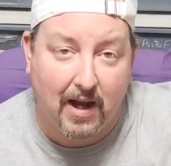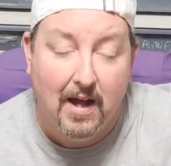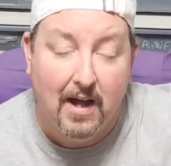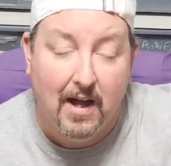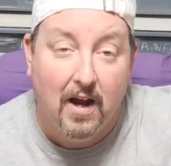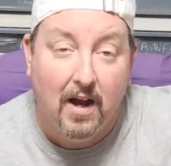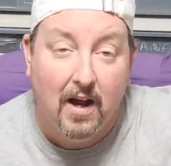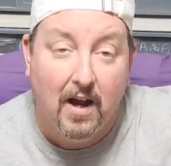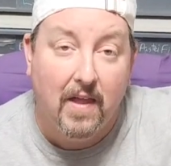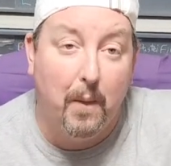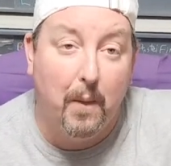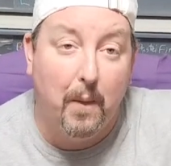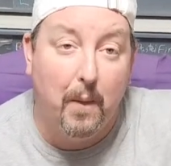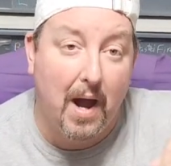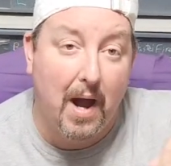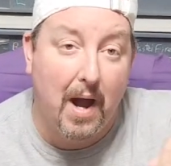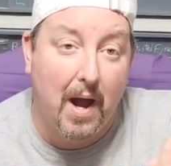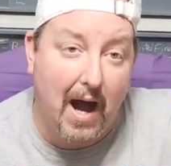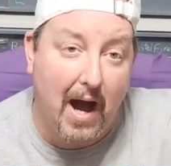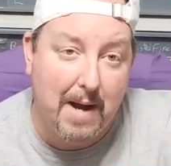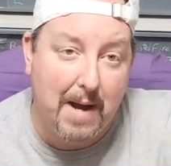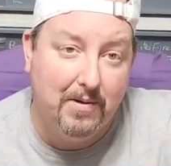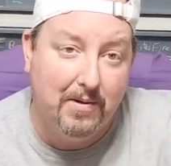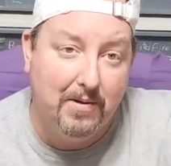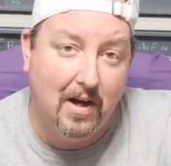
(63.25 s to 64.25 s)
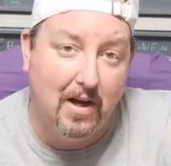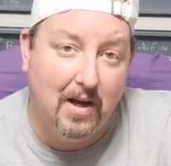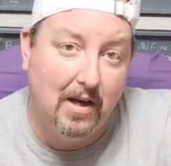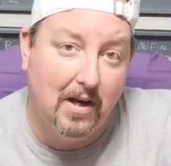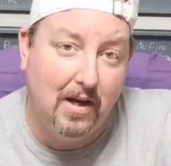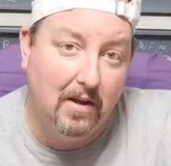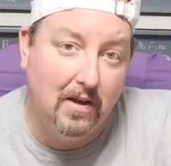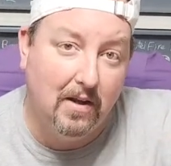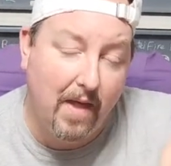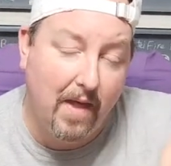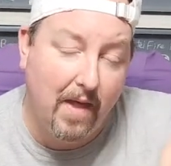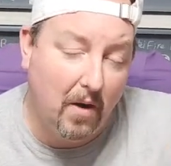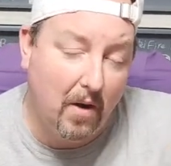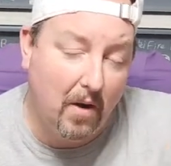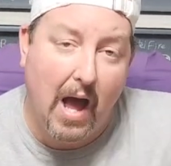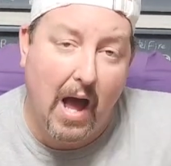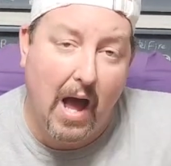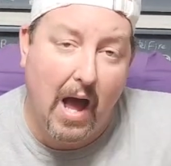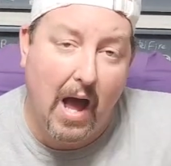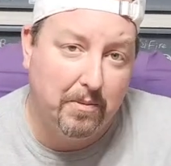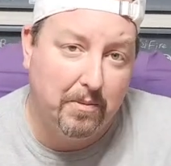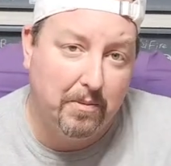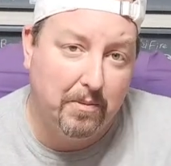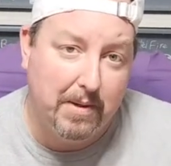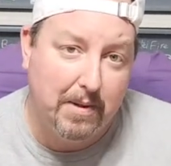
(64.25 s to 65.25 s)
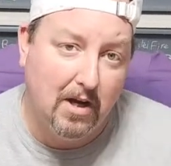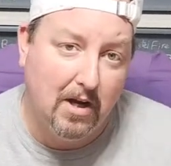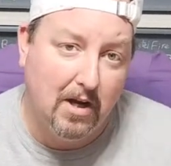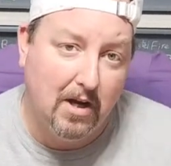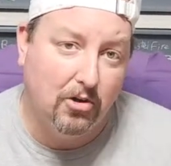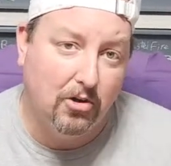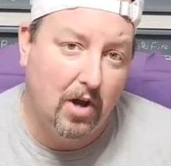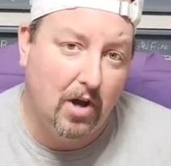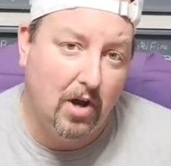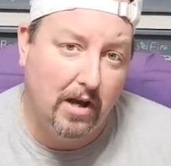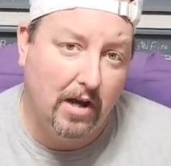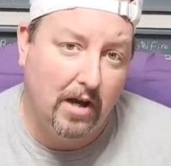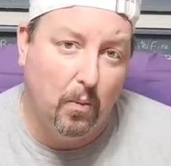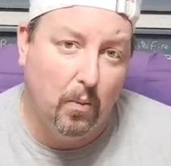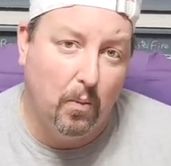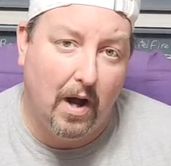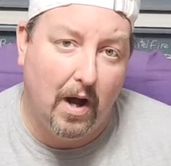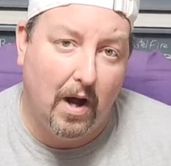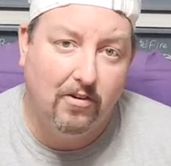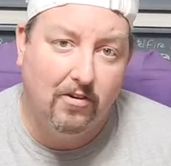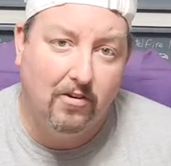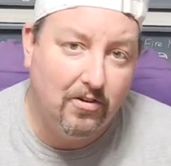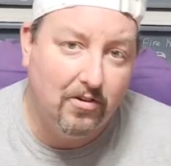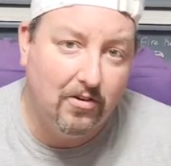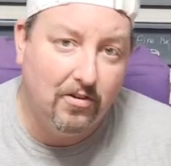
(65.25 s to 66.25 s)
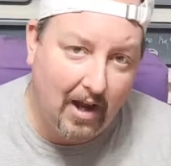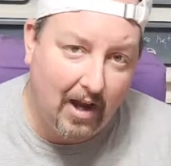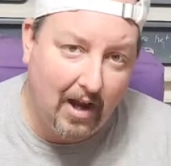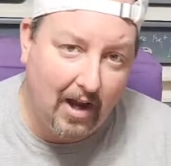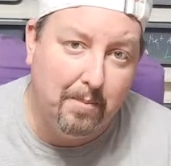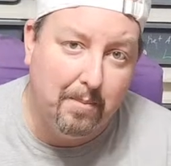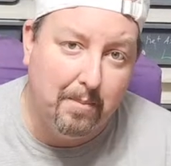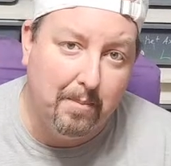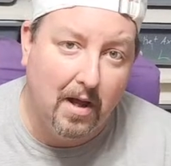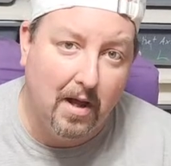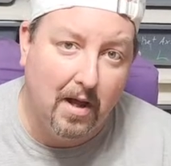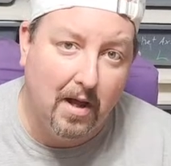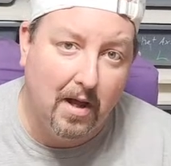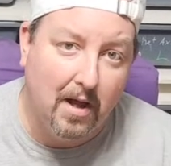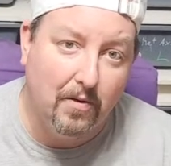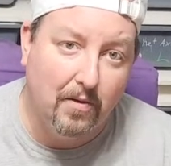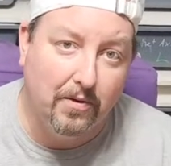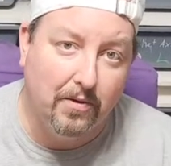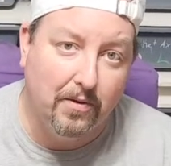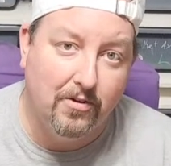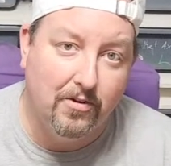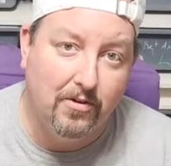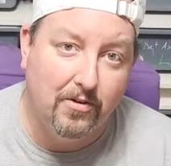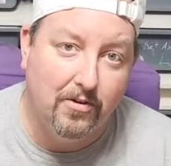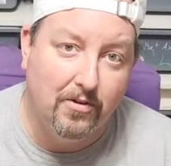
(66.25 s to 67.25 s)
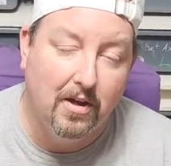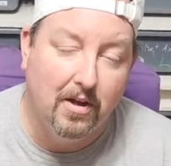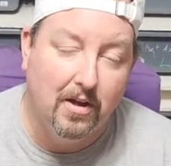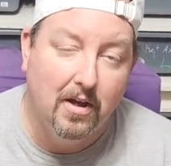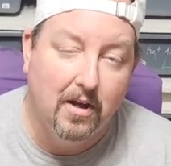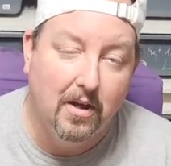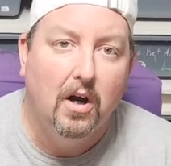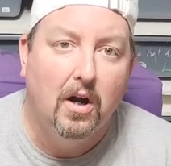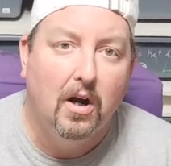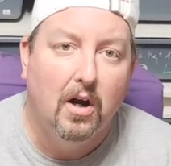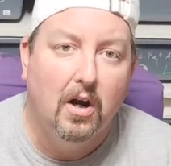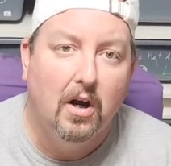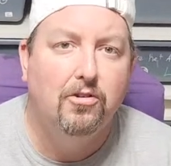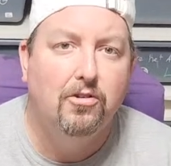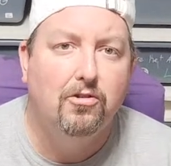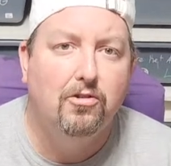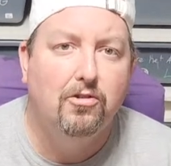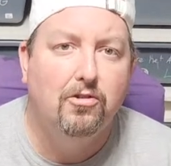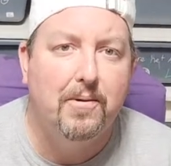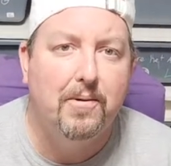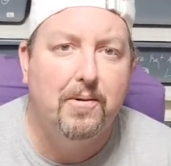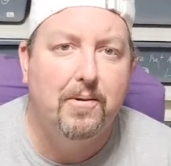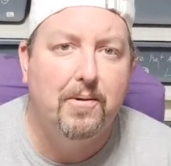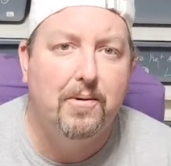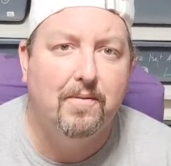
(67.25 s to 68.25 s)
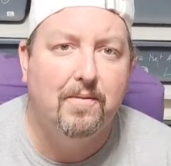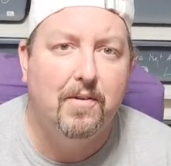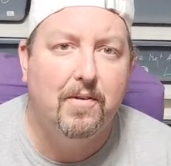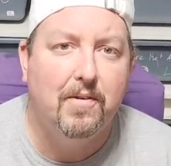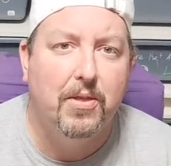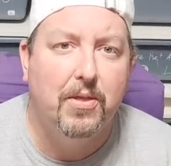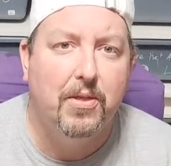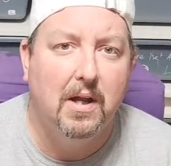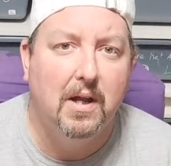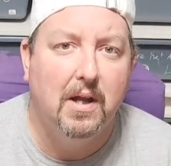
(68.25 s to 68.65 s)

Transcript: That way I'm done. They don't have to be here trying to watch this and monitor the list. Or does it drop at 7.30?